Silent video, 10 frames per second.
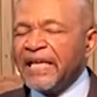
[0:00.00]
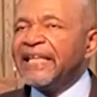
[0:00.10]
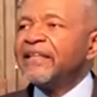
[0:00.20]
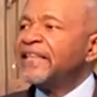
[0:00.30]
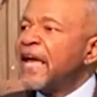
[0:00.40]

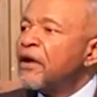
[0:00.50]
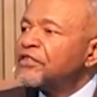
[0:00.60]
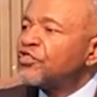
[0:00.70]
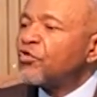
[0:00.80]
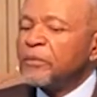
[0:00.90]
Now there's
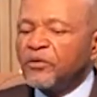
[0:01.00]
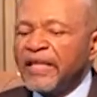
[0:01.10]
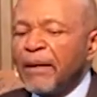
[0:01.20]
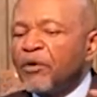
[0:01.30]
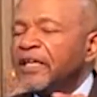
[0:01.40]
a scripture
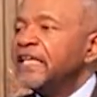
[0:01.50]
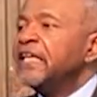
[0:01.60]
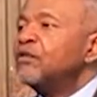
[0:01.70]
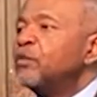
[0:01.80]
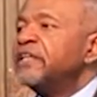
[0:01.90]
that I'm going
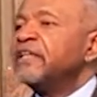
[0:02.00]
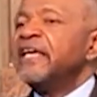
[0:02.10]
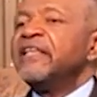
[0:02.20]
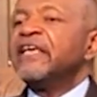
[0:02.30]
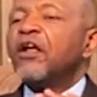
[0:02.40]
to end with
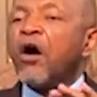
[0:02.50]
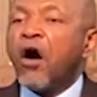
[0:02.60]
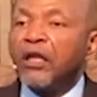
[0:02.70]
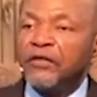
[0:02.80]
that all